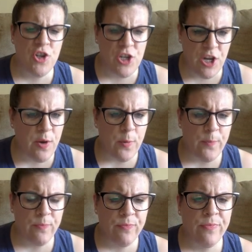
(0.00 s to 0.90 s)
2.
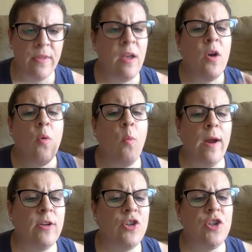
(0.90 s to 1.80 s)

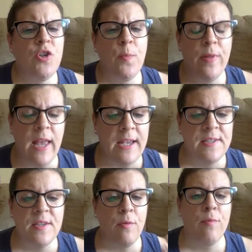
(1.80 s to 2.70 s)
Where should you
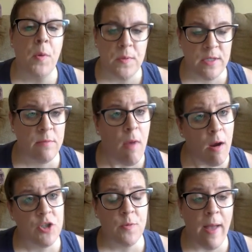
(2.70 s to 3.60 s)
place the roasted
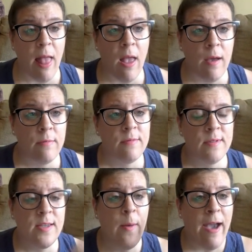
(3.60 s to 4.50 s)
marshmallow?
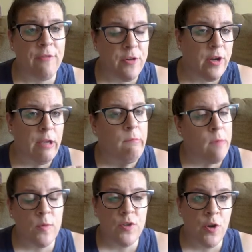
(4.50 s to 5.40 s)
So after you
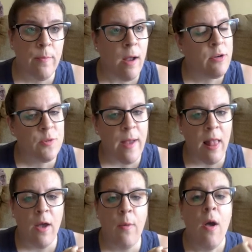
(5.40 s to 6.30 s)
roast your
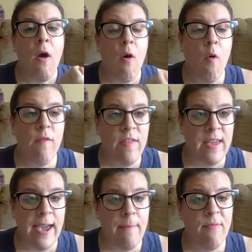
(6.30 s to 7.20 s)
marshmallow over the
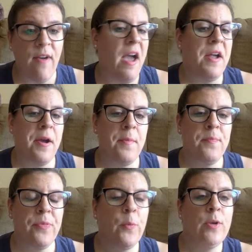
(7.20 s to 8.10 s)
campfire,
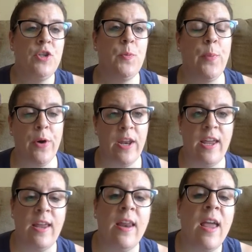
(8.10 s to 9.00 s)
would you put
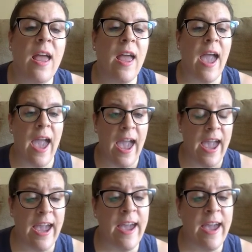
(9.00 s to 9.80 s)
it A,